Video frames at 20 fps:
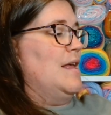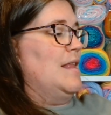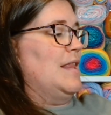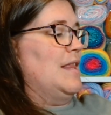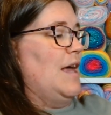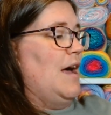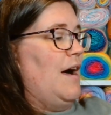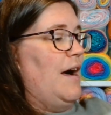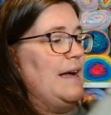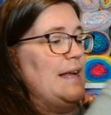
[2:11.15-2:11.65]

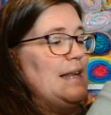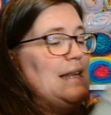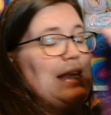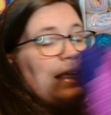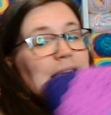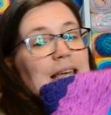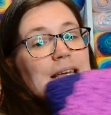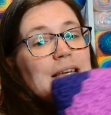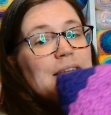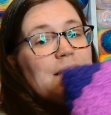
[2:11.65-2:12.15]
that I
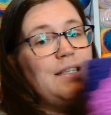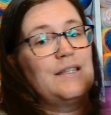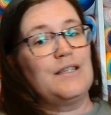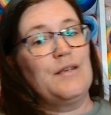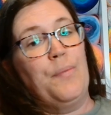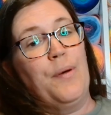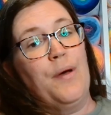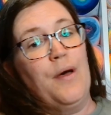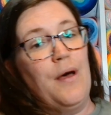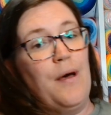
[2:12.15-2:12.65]
need to
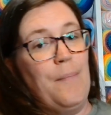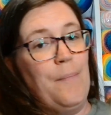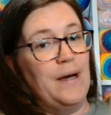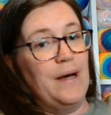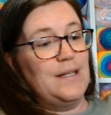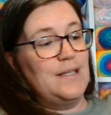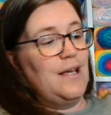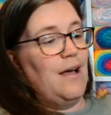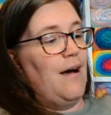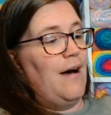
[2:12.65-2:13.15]
put my
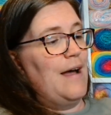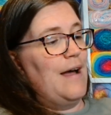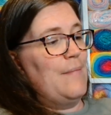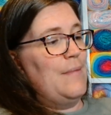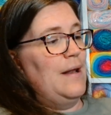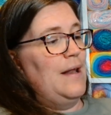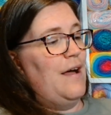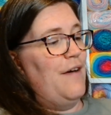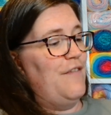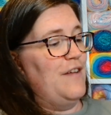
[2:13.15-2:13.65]
time,
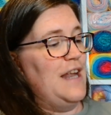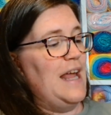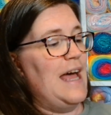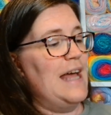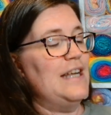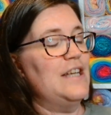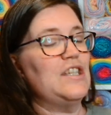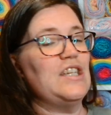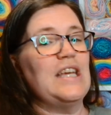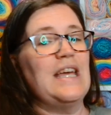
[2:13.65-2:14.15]
love, and
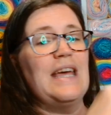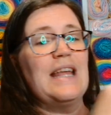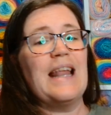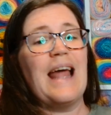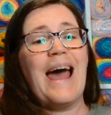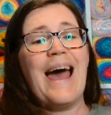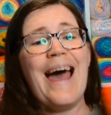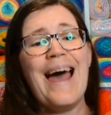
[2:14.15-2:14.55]
energy in.